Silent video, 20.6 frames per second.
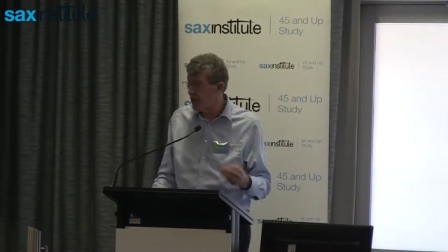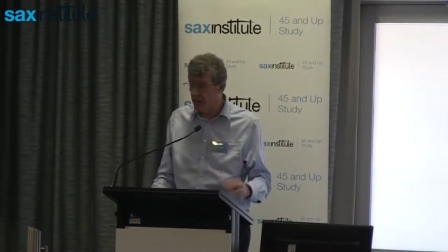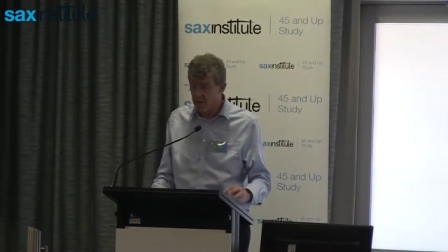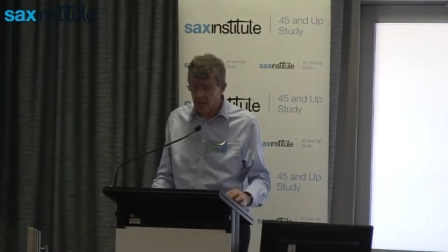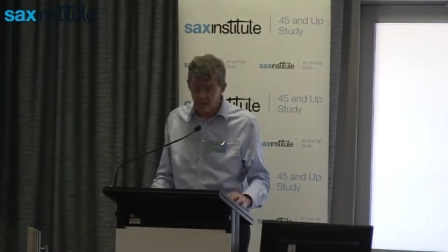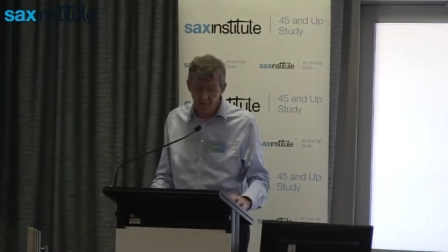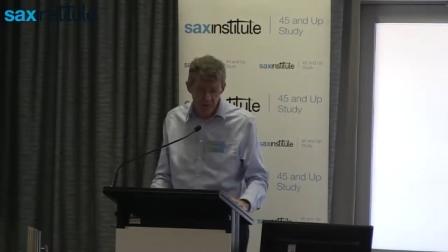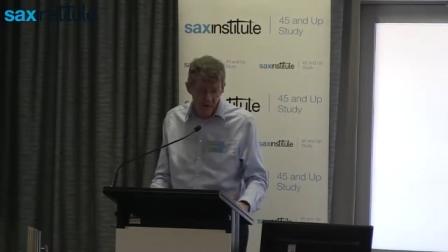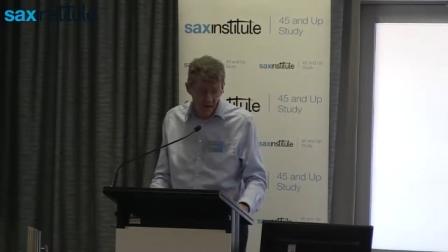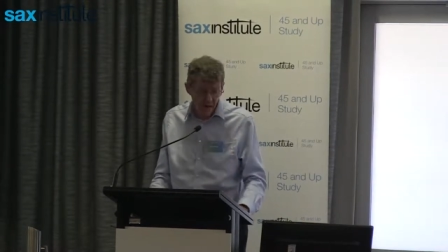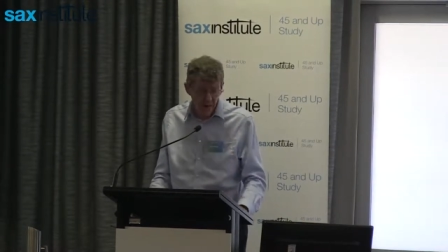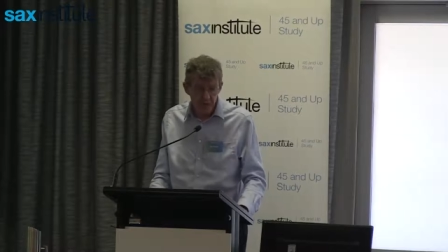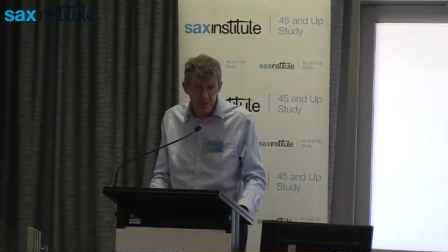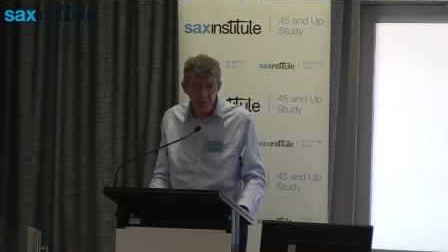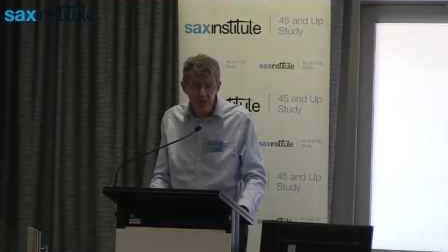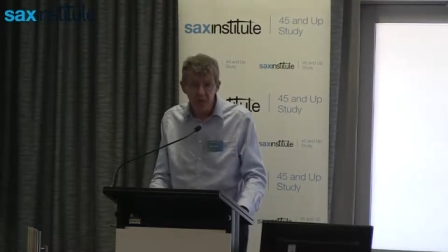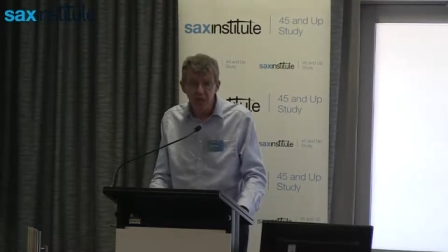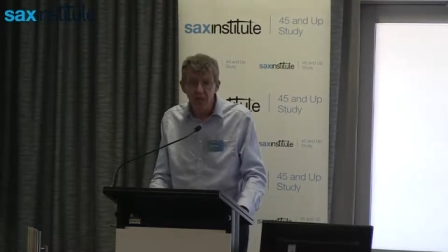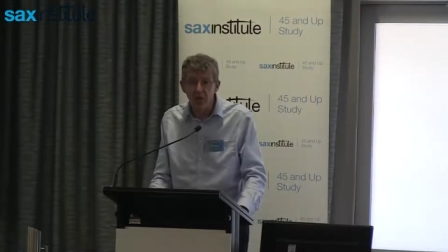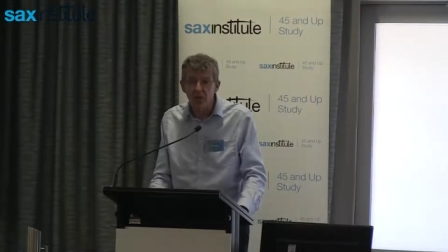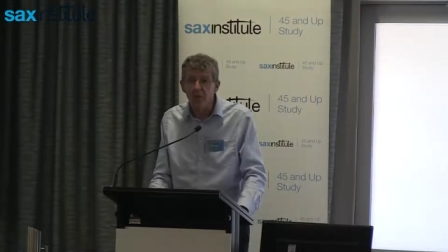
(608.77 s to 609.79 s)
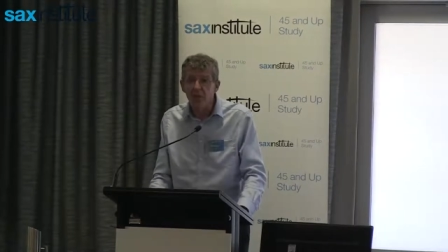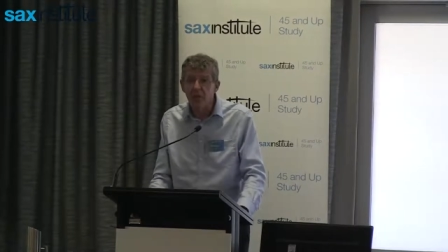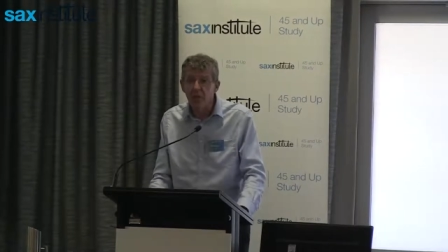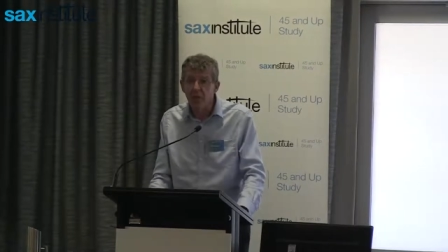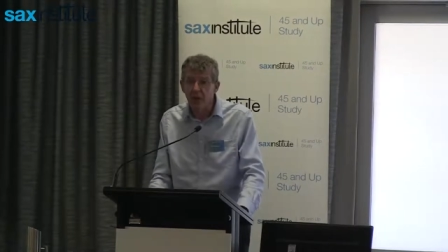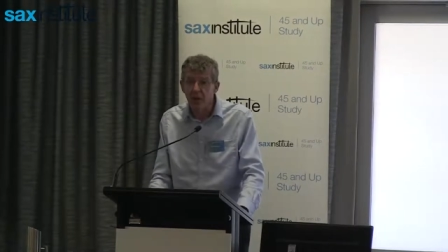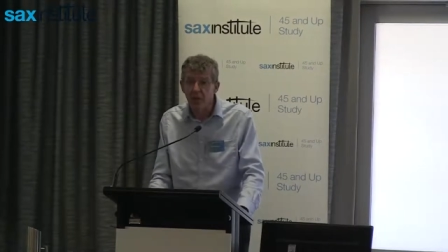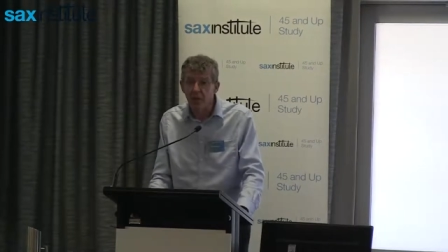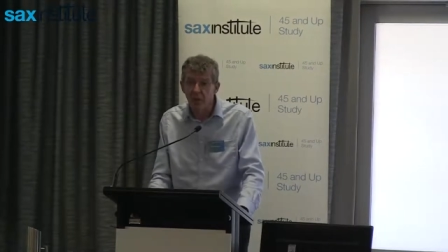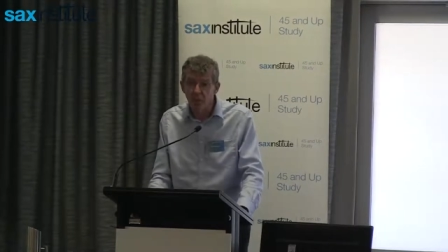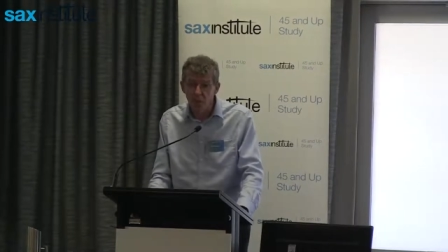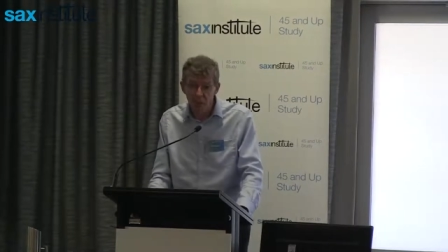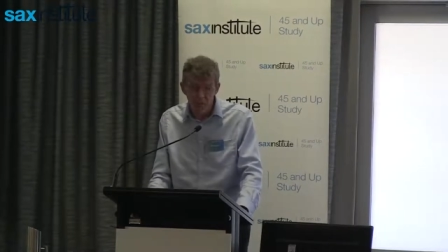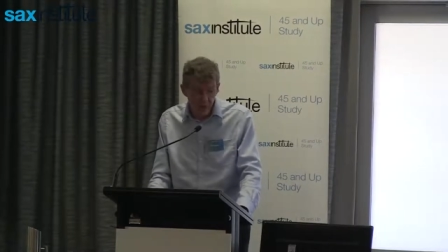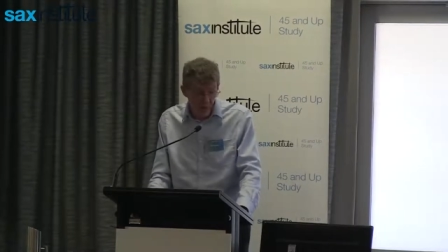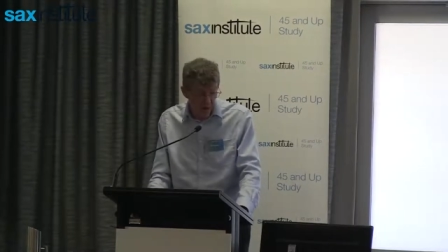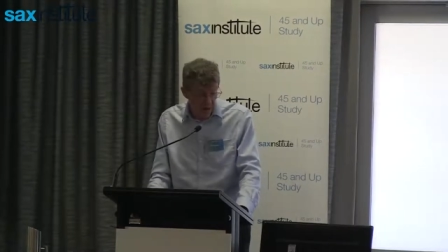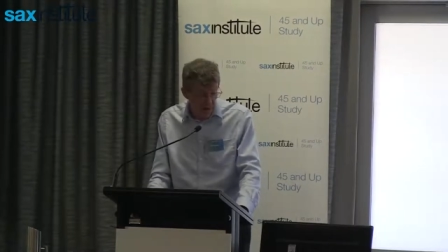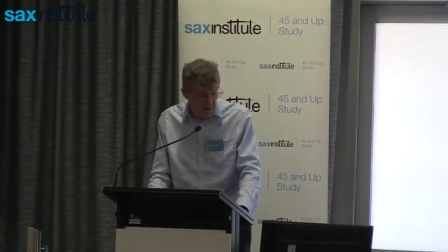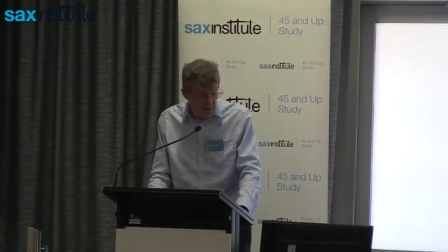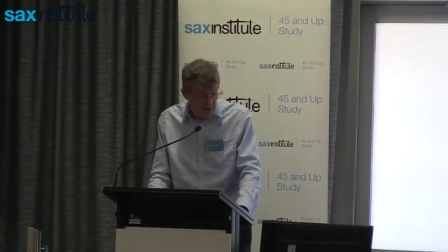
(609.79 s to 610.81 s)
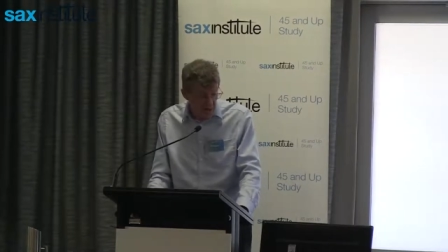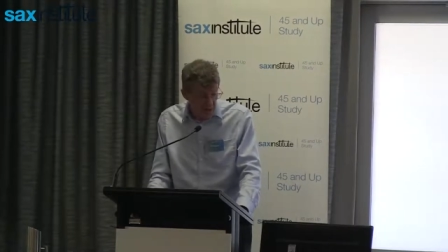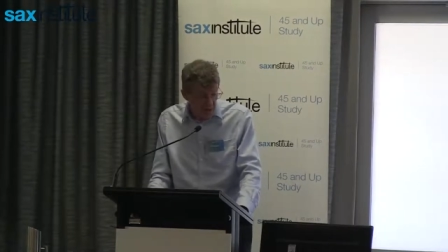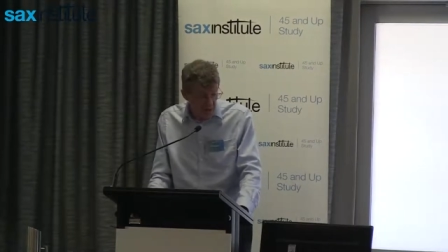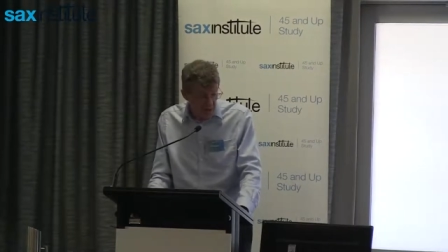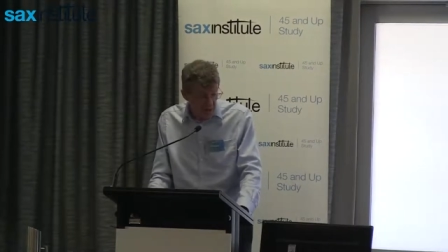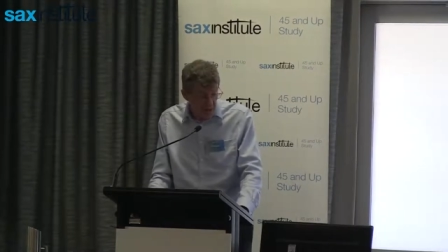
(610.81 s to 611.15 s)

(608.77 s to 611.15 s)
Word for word: the virus being human papillomavirus.